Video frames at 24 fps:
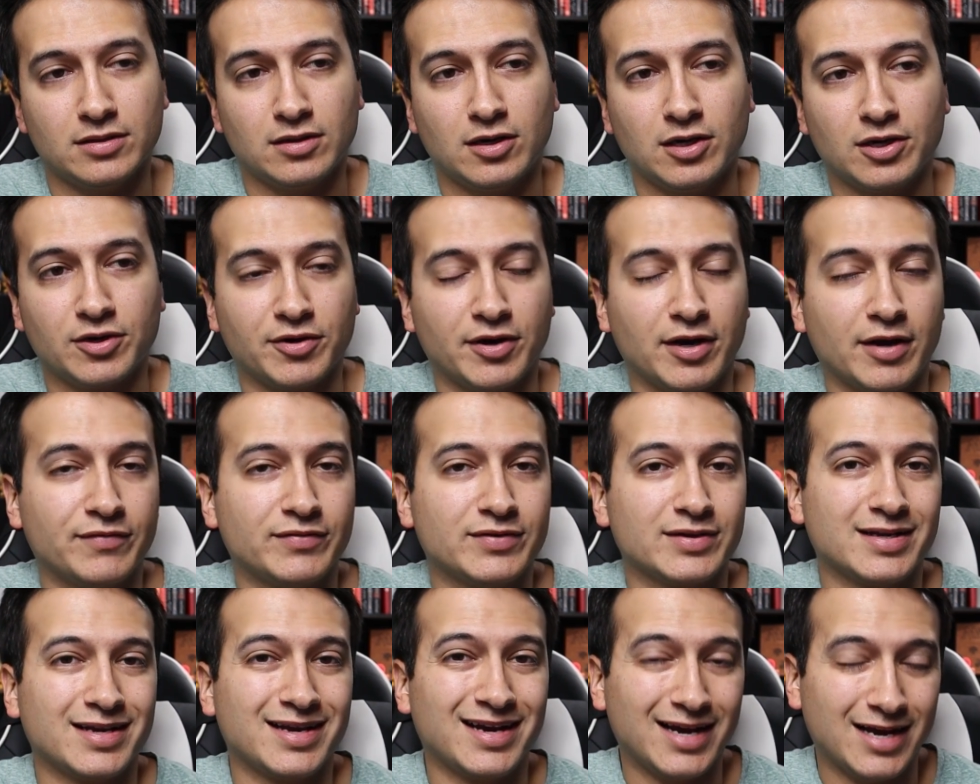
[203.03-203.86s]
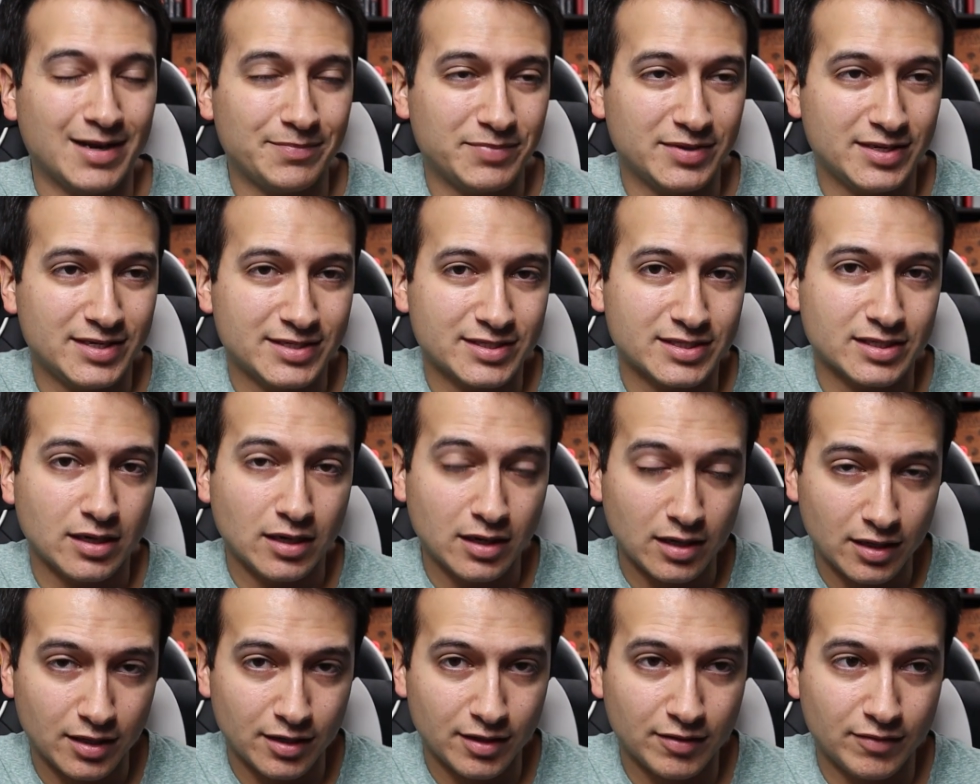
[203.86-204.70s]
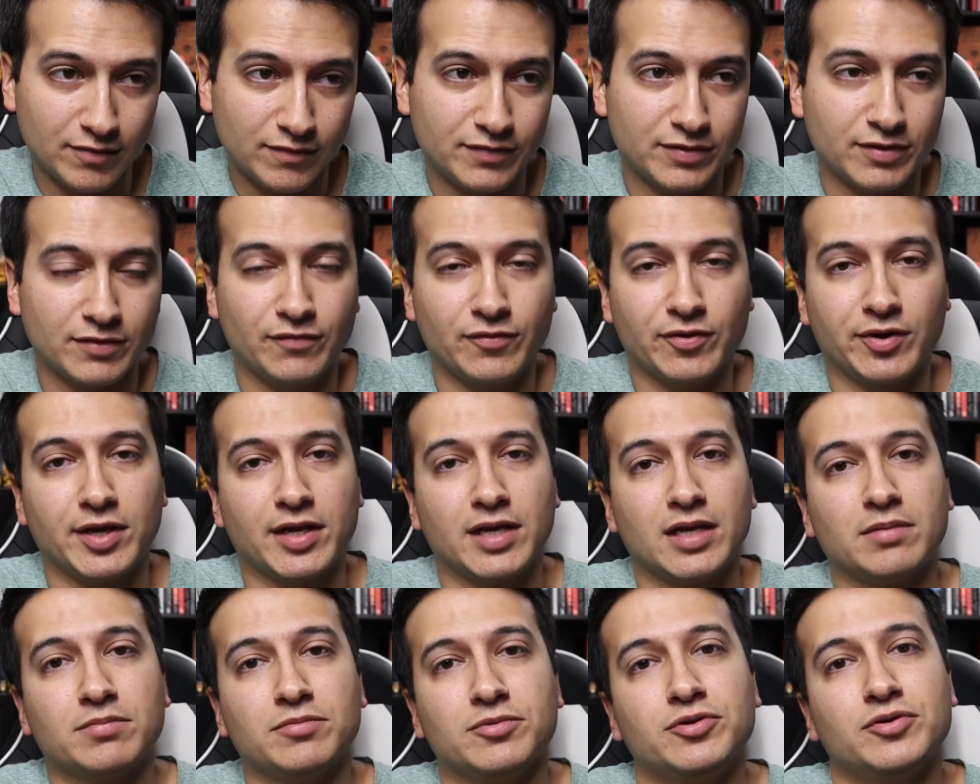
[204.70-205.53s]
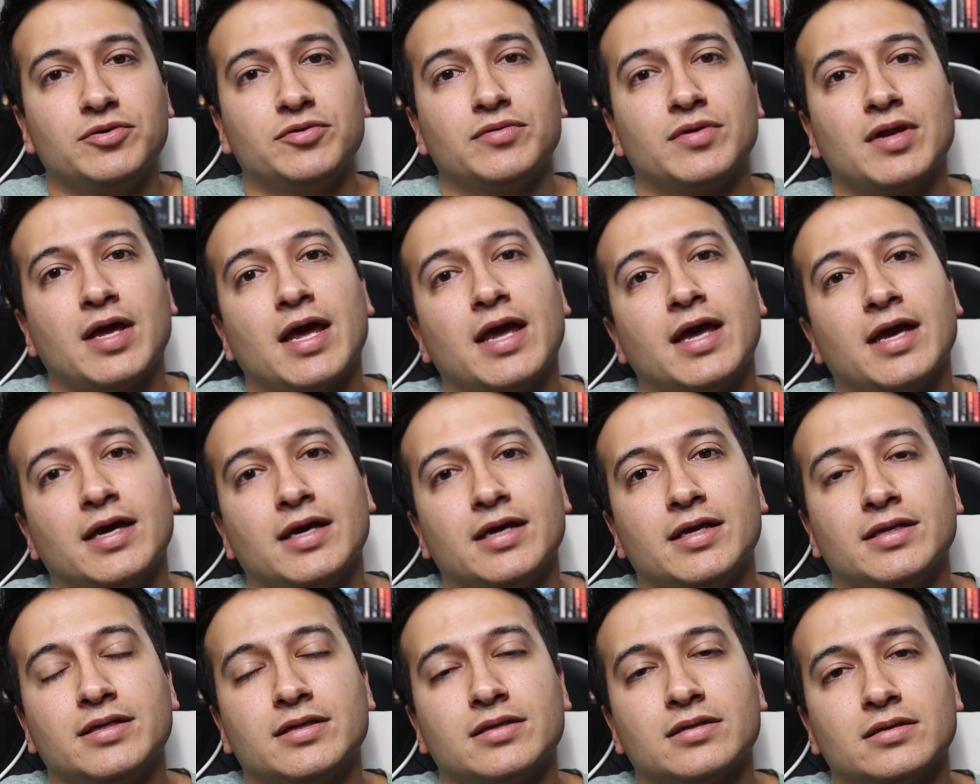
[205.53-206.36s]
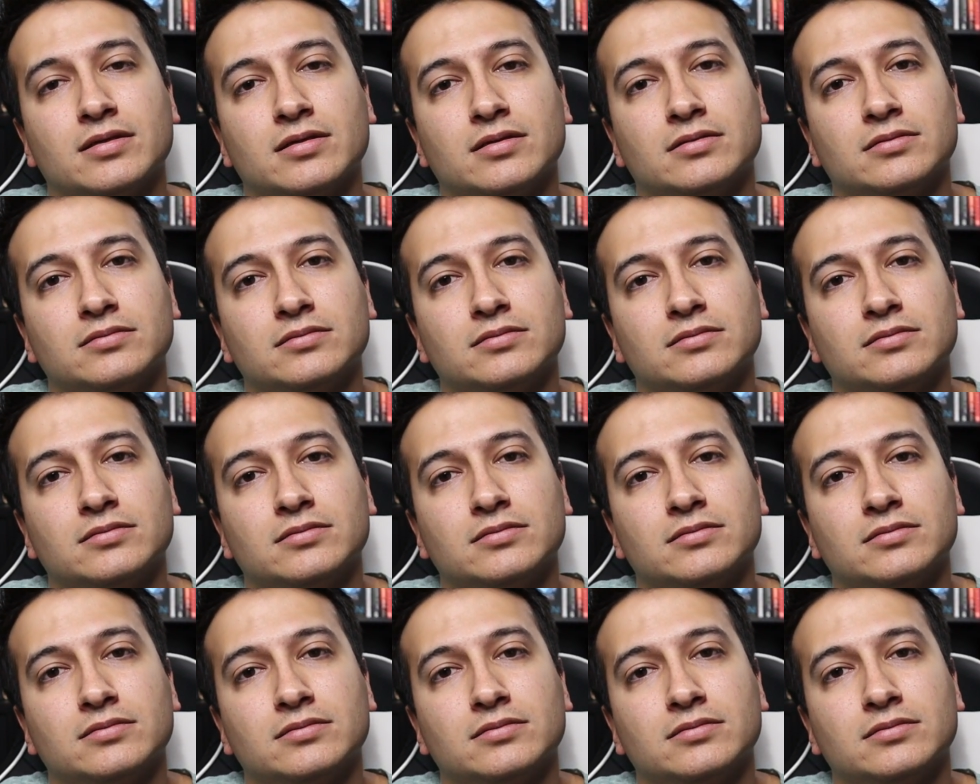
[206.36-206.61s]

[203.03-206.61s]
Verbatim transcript: autographed copies of The Forgetting Moon and...